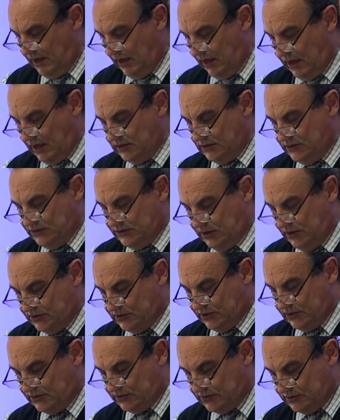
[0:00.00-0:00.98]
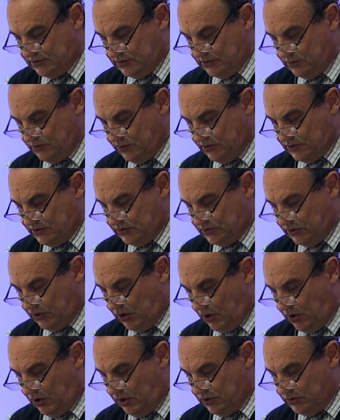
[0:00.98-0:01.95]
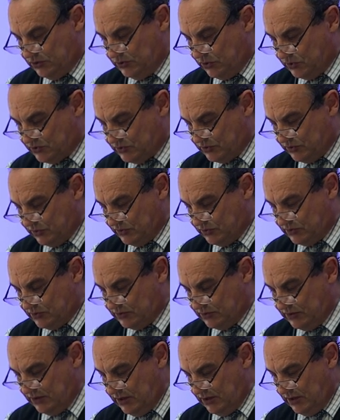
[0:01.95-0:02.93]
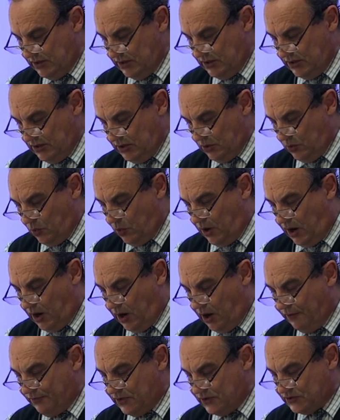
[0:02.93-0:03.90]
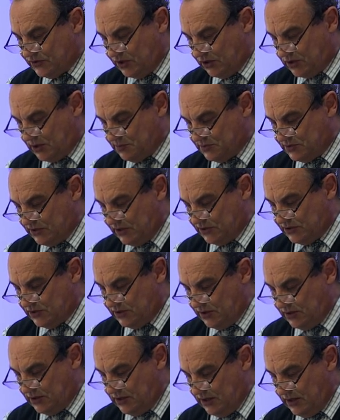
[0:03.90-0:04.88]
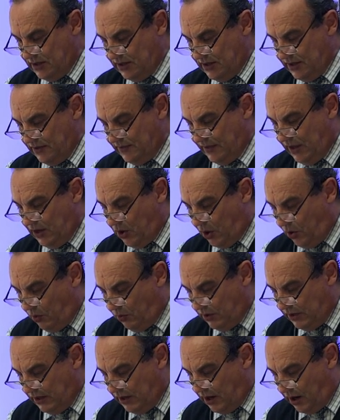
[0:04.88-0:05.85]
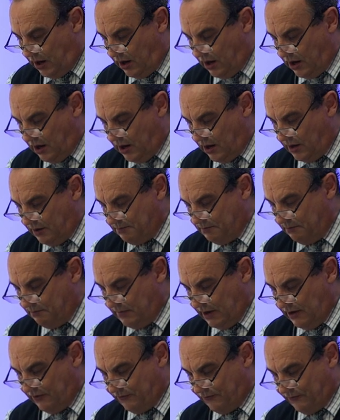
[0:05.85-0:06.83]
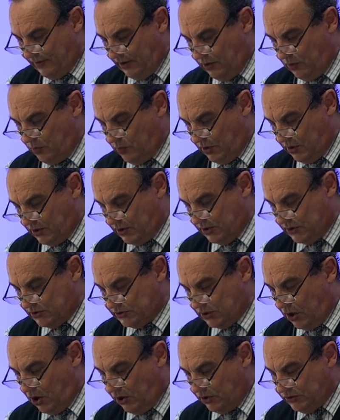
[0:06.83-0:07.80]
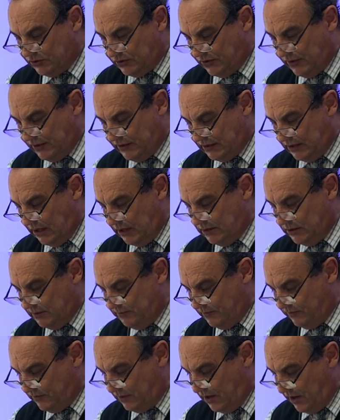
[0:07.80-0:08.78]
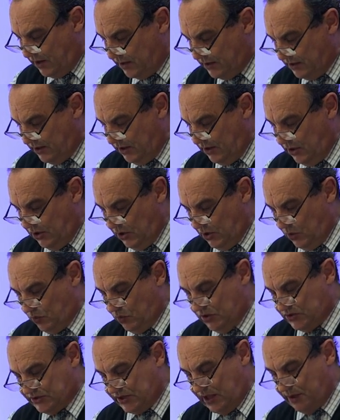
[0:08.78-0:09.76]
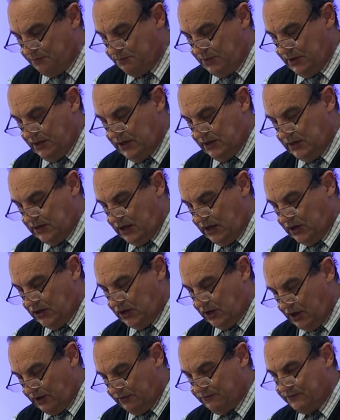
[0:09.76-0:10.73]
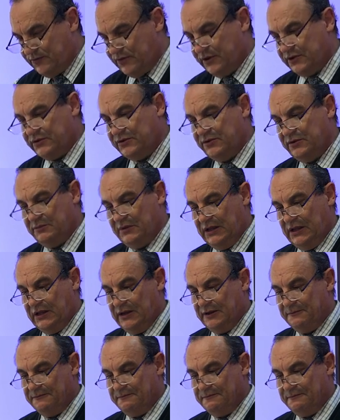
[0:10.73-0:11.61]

And Jesus, which is called Justus, who are of the circumcision, they only are my fellow workers unto the kingdom of God, which have been a comfort to me.